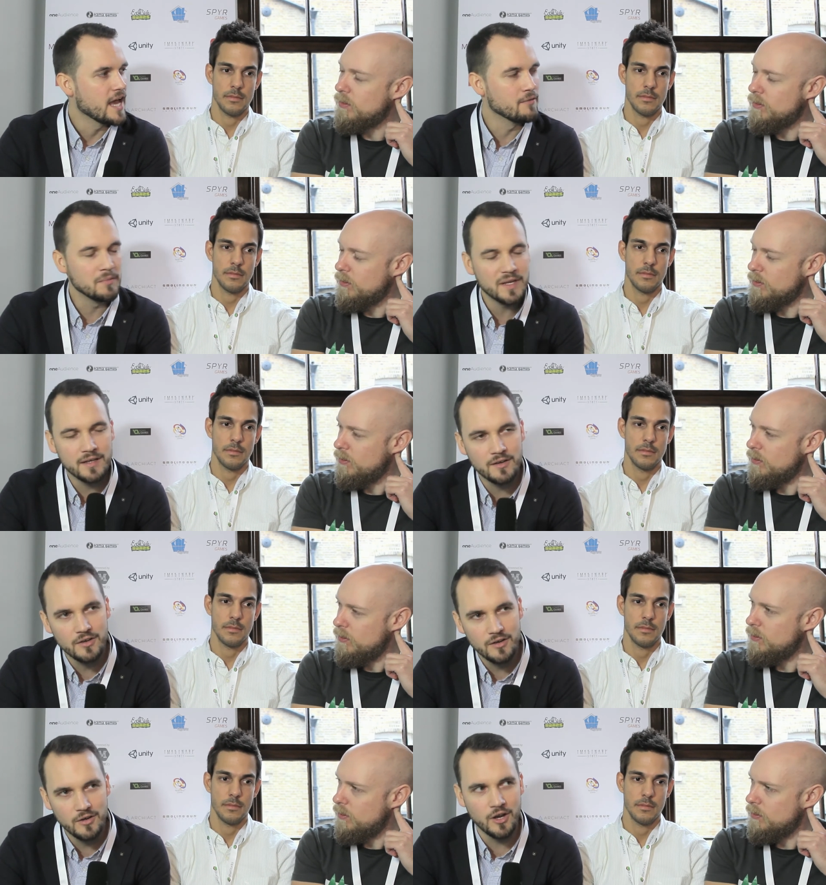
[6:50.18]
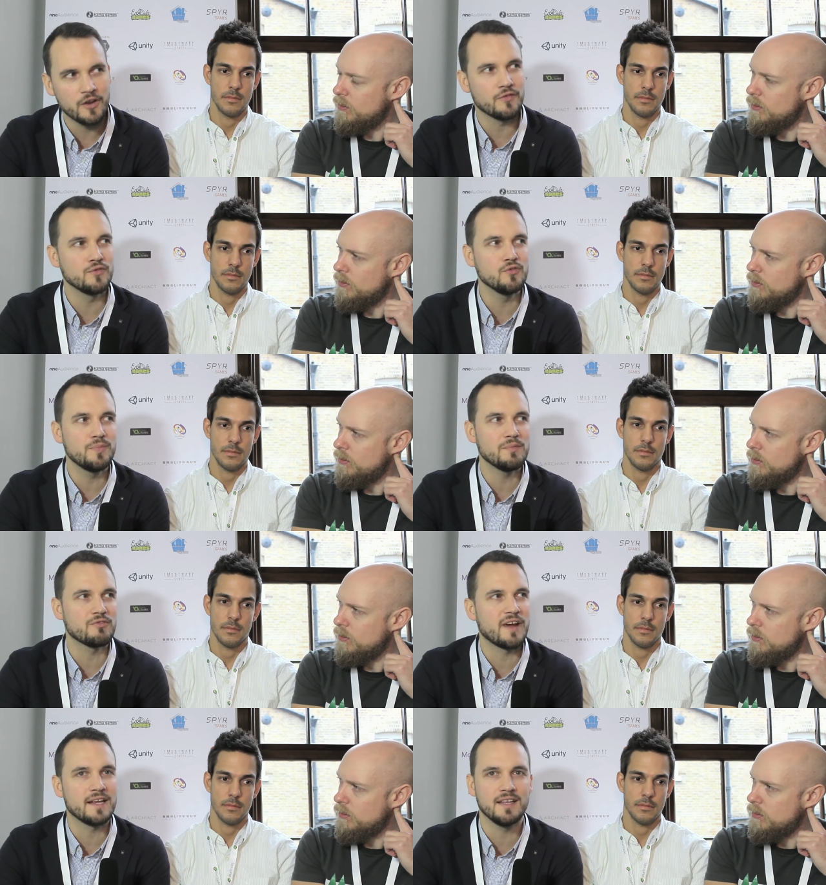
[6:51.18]
Speaker 1: And we meet a lot of new
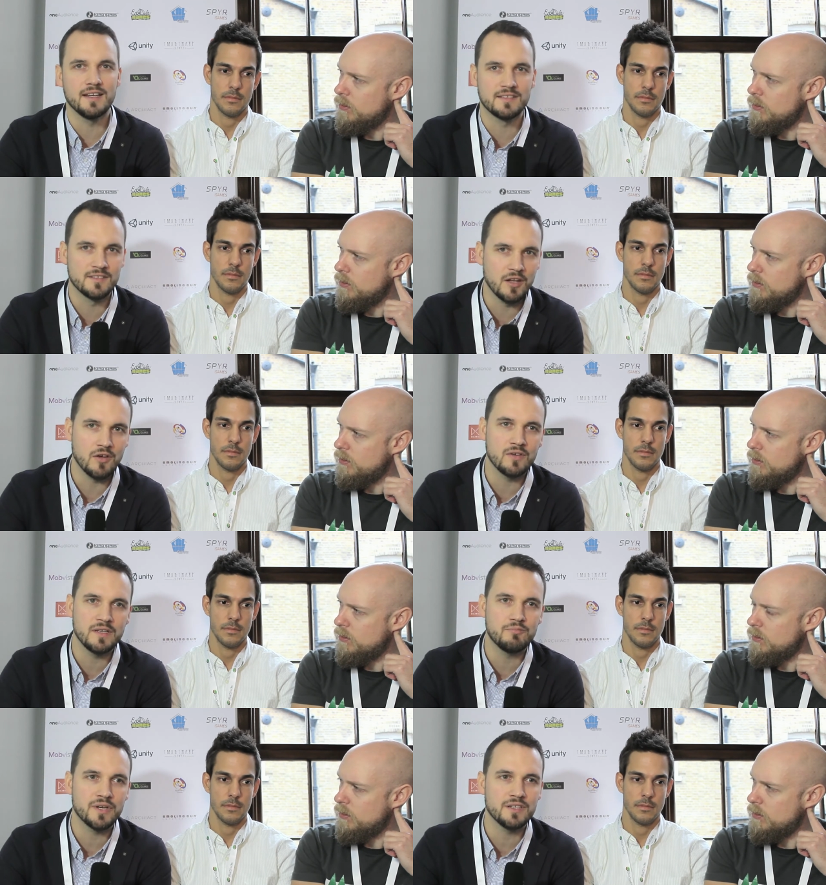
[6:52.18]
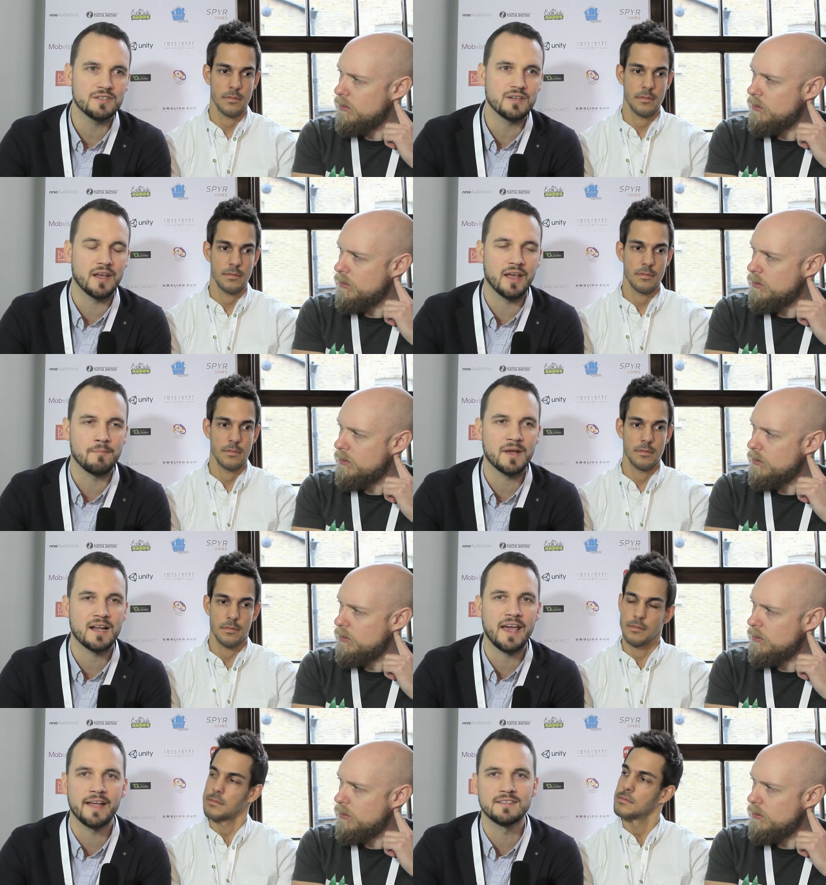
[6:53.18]
people right here. It's not only British um,
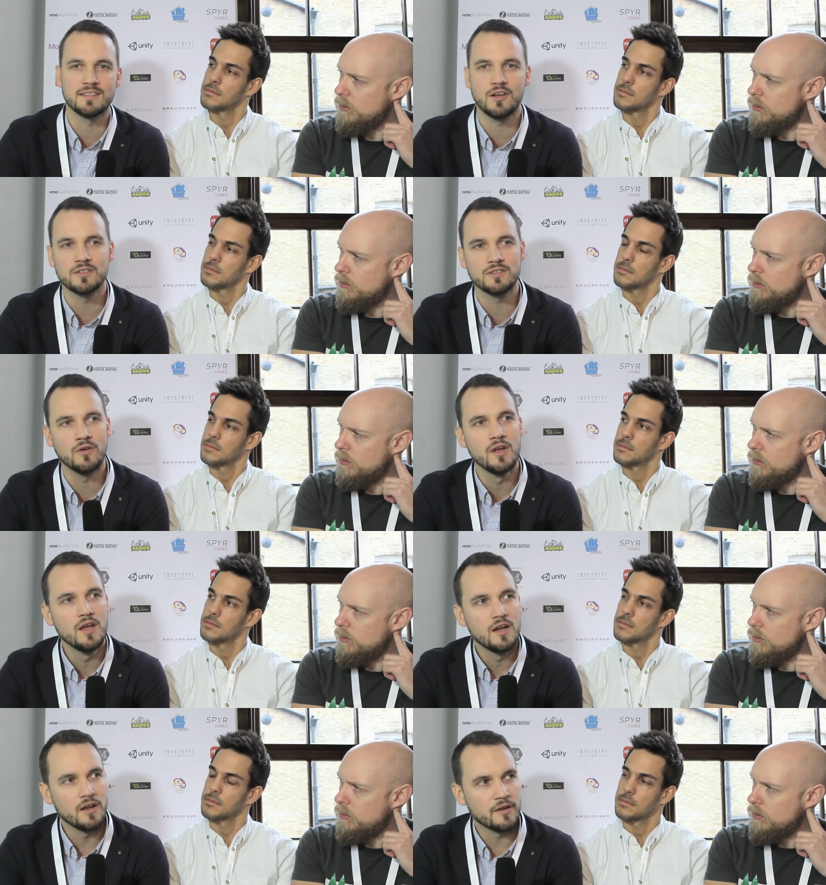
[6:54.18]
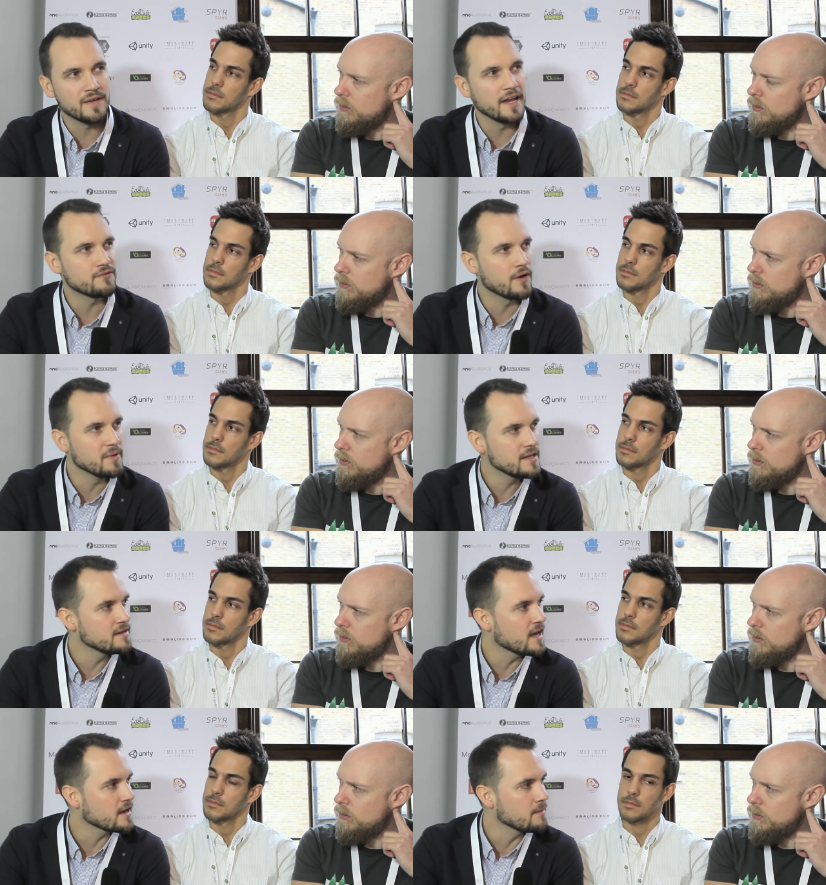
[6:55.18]
clients, it's also a lot of guys from
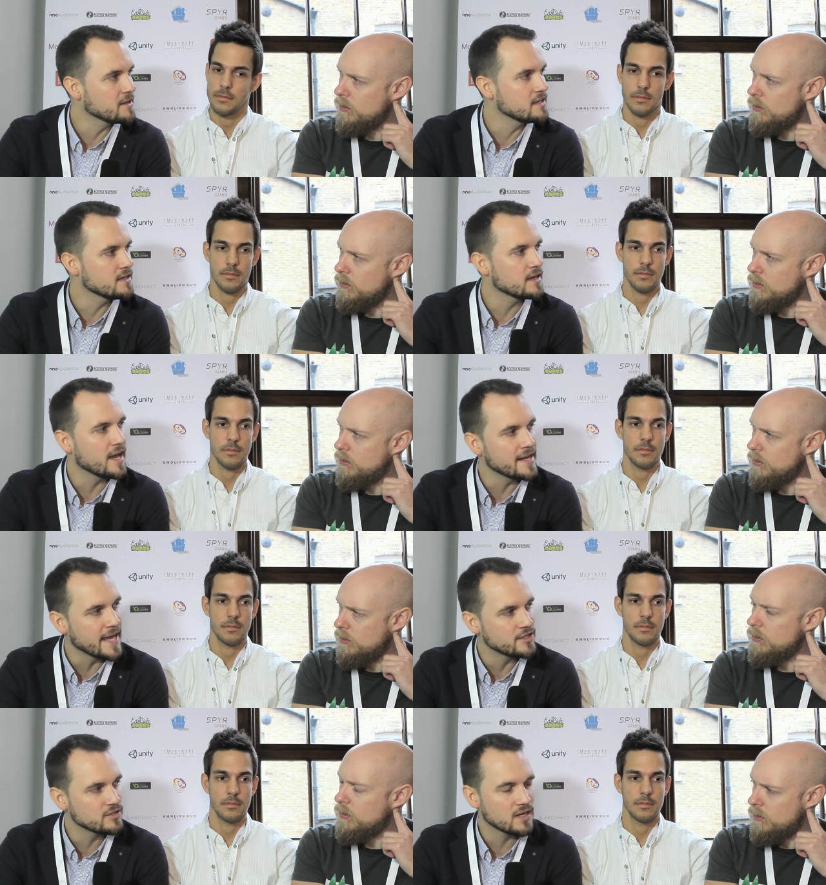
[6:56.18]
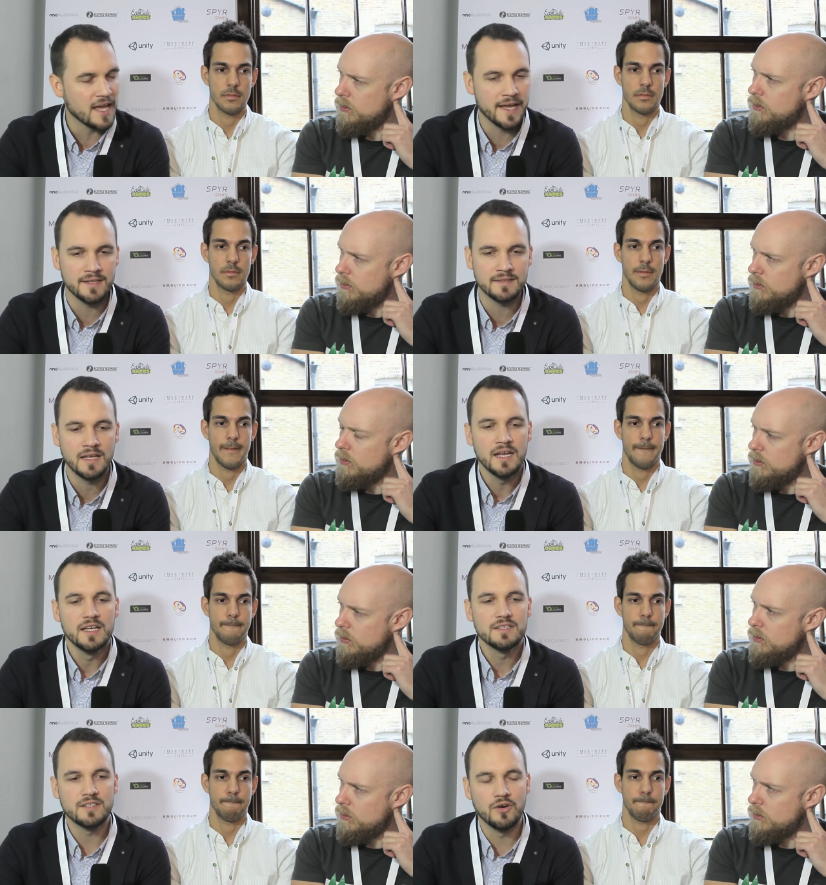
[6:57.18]
India coming here and Asian clients.
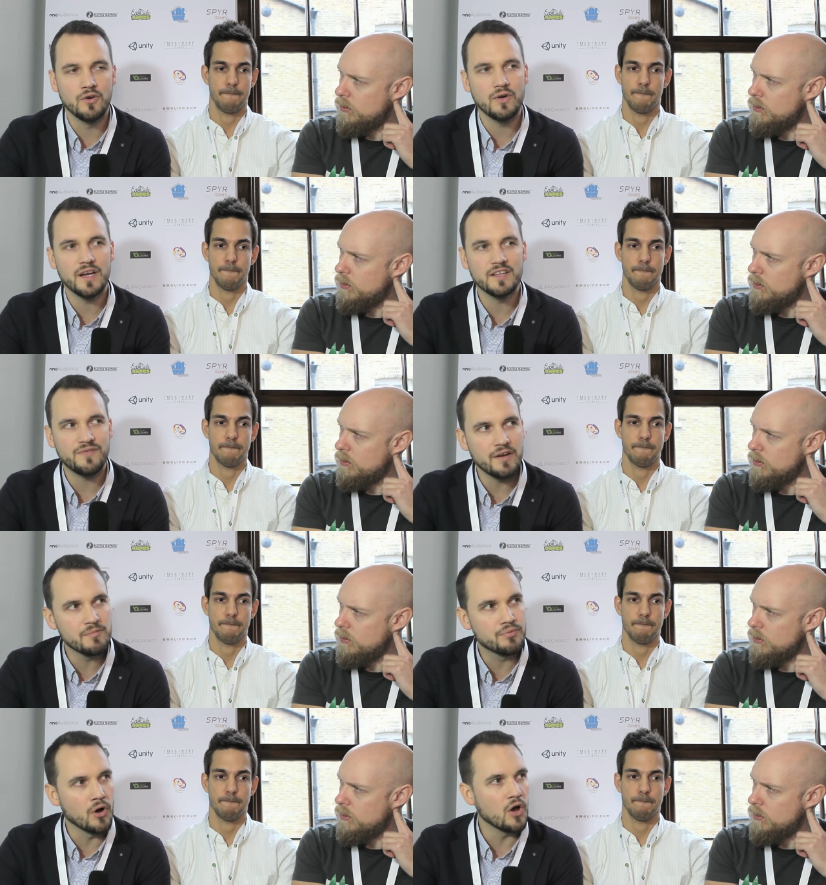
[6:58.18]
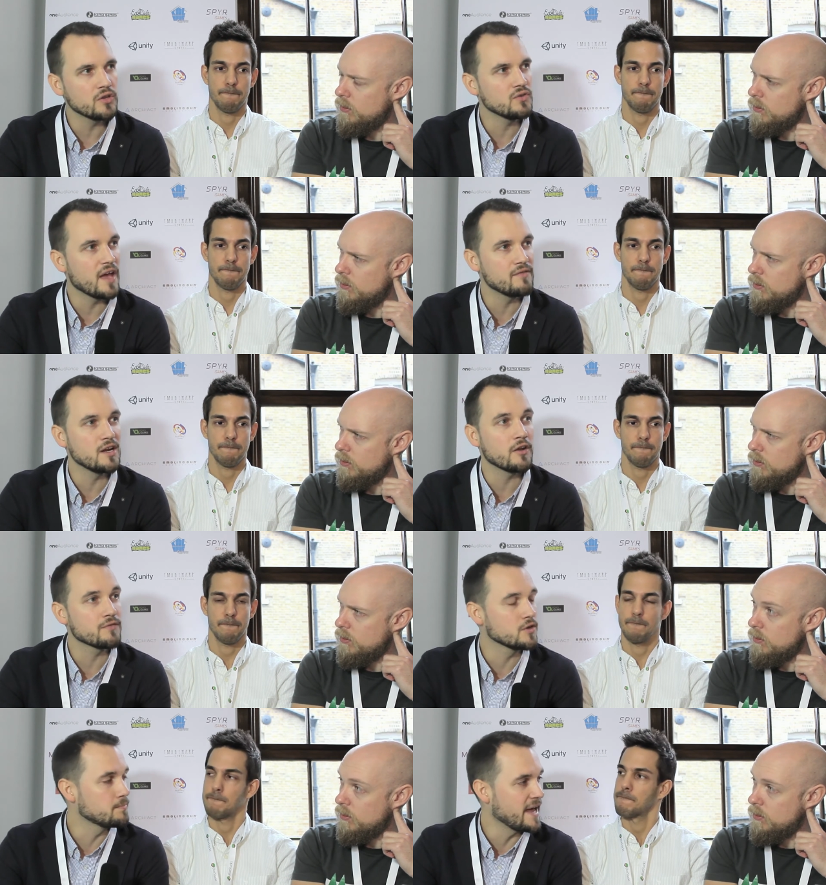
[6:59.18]
So it's very broad. You have a lot
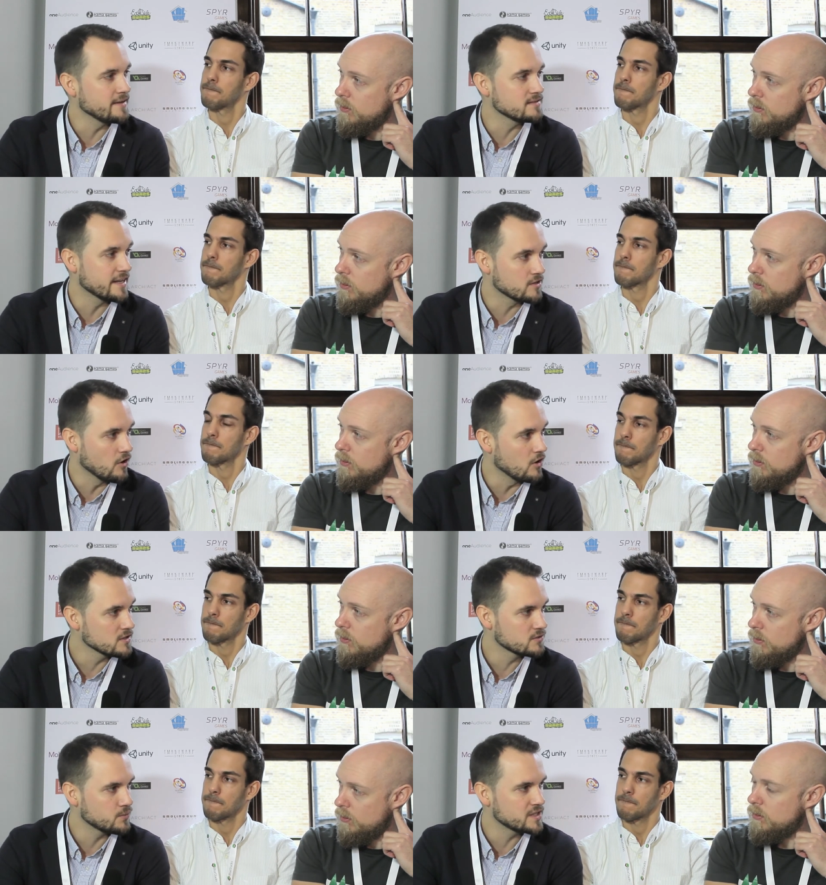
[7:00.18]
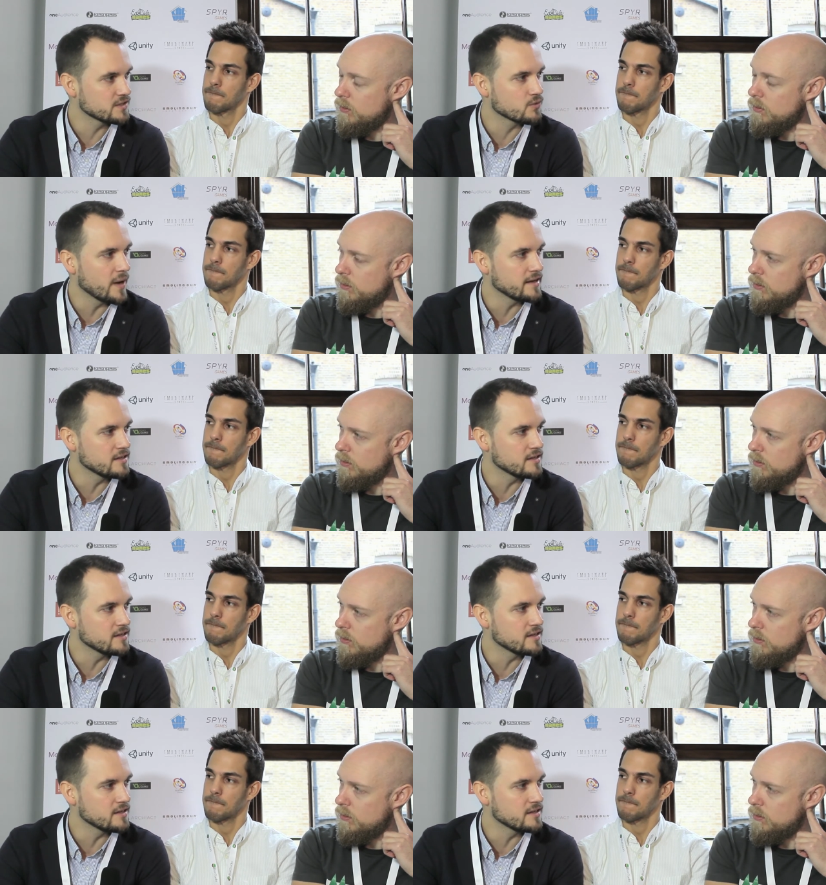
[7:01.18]
of good panels and talks, which is quite